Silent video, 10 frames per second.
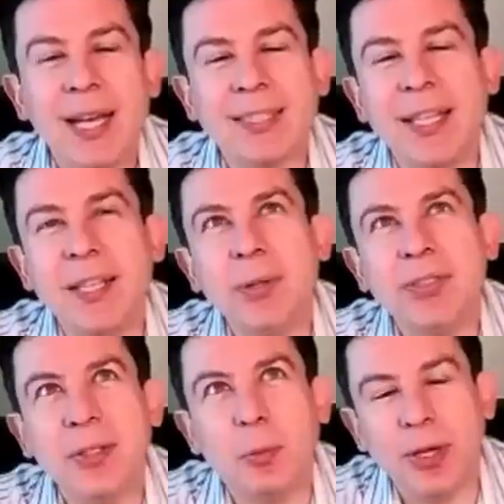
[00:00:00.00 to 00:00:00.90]
I noticed
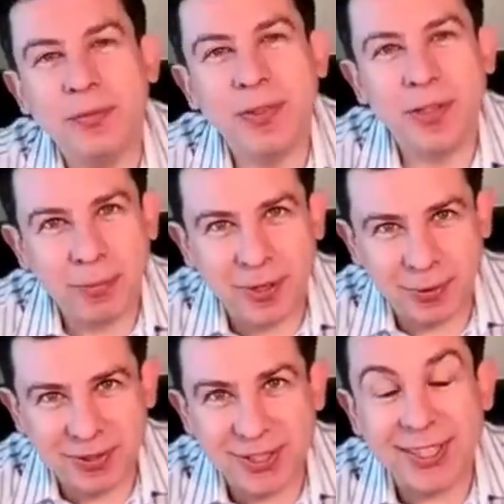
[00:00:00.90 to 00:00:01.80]
that one phenomenon
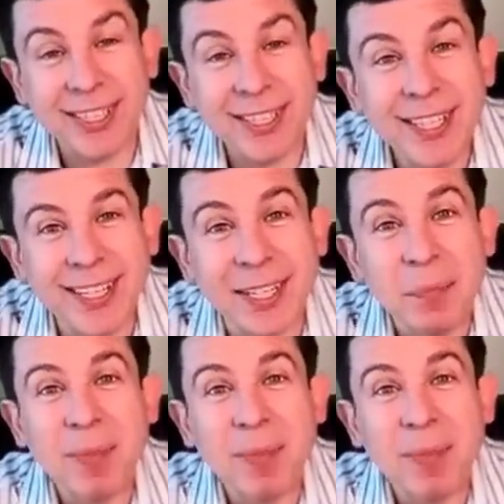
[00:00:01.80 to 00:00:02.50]
we see in the clinic